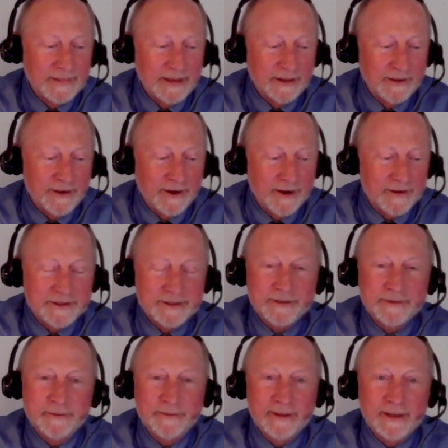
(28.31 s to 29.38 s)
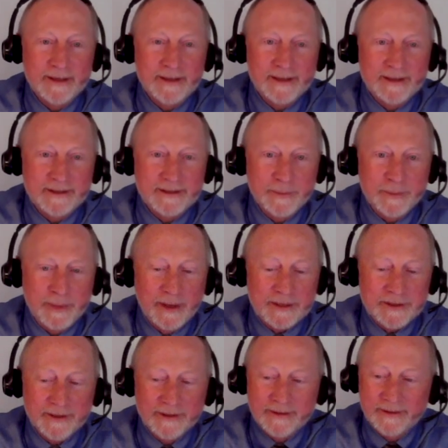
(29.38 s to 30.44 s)
A little hard to
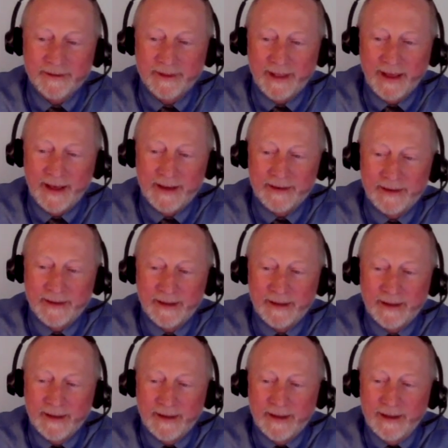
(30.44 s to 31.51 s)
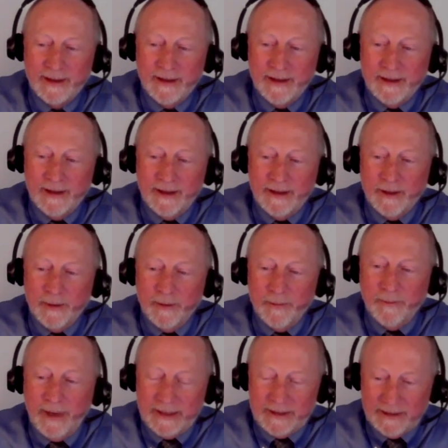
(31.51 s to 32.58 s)
picture that.
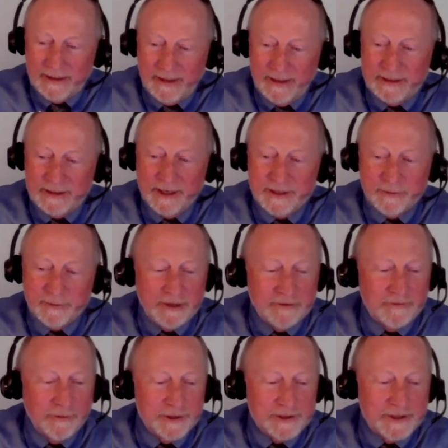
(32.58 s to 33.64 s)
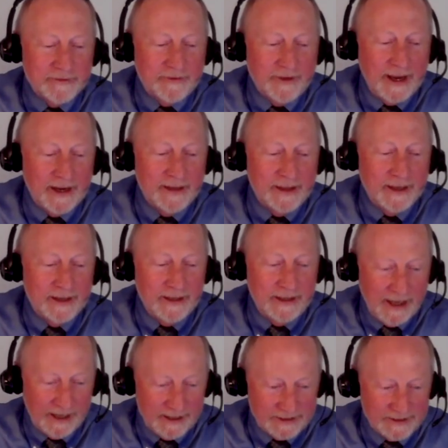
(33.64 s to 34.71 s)
But it does reinforce the fact that,
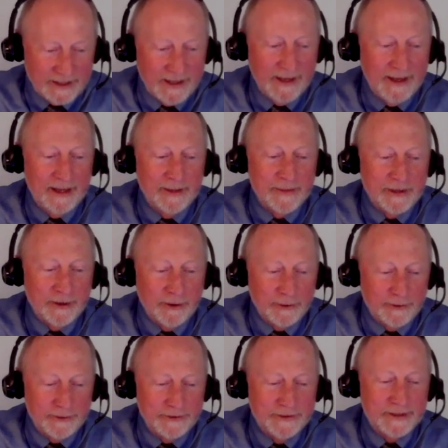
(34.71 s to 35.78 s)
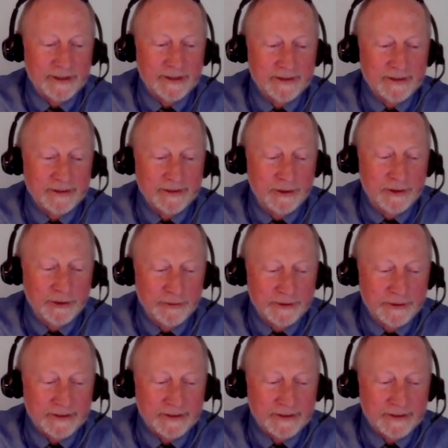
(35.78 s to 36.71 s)
yes, I am an old coot.